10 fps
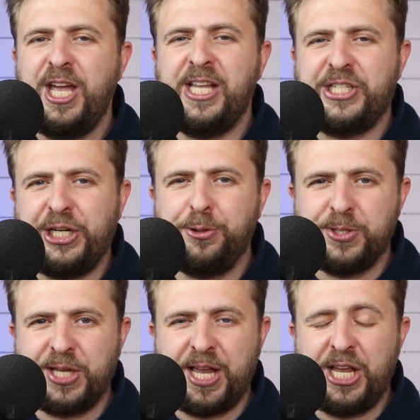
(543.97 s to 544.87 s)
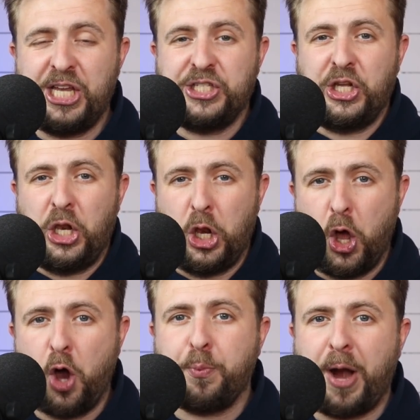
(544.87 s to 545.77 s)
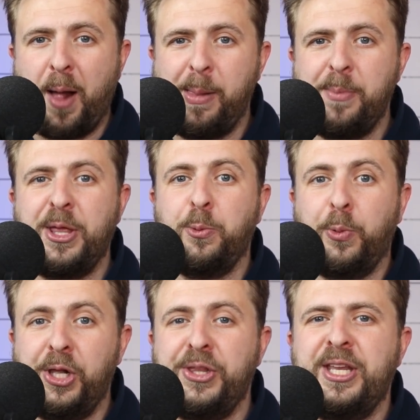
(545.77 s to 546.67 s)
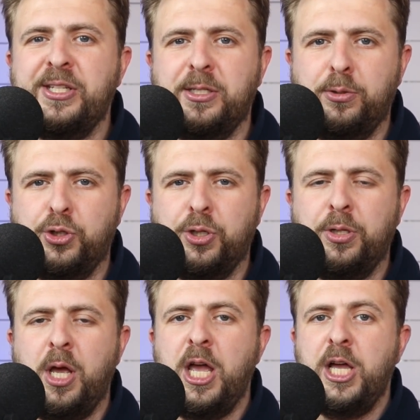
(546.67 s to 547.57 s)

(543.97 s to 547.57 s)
It's here to say it's a long problem that will need a solution.